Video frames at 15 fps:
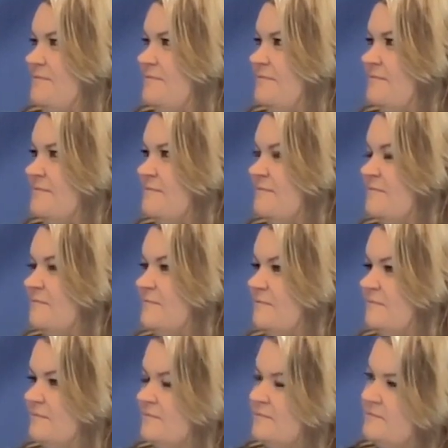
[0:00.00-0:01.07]

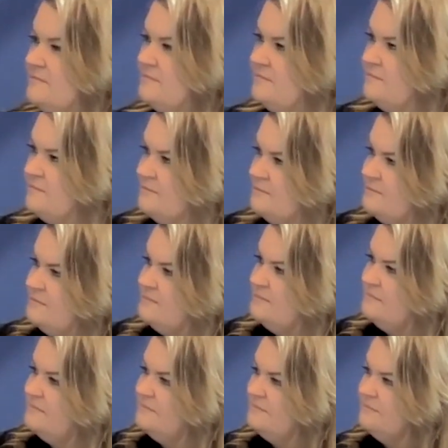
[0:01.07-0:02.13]

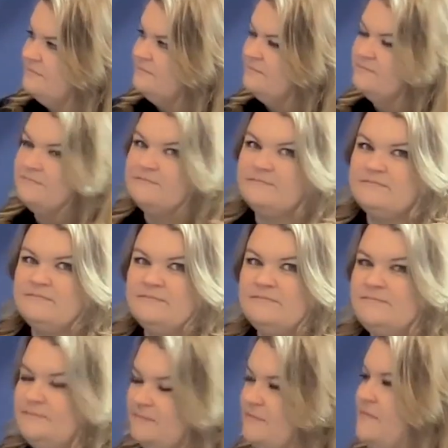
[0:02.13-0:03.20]

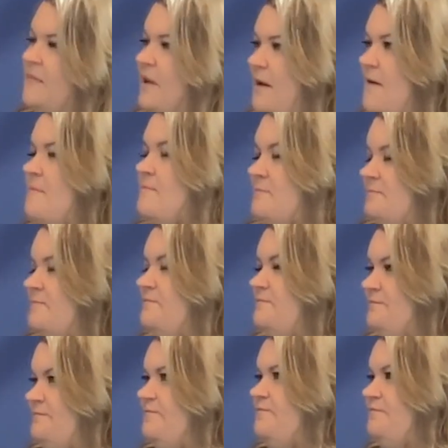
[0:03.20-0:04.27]

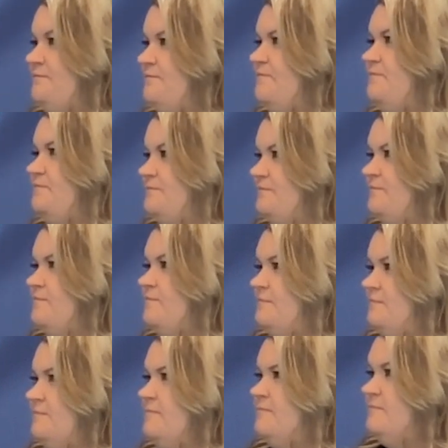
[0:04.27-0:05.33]

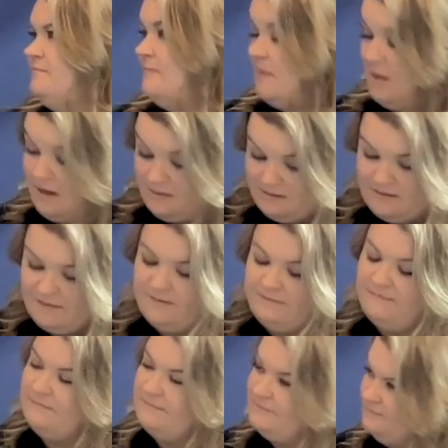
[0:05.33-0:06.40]

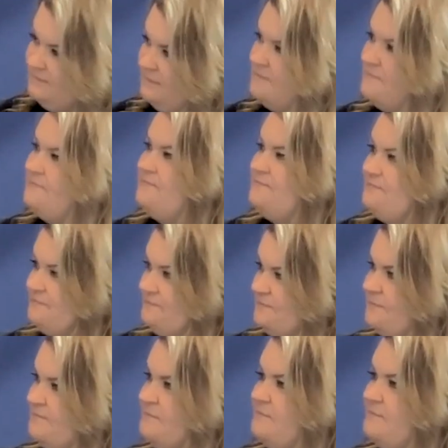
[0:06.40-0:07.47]

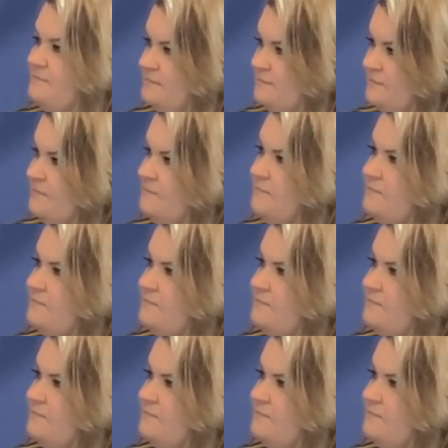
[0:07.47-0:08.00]
(not speaking)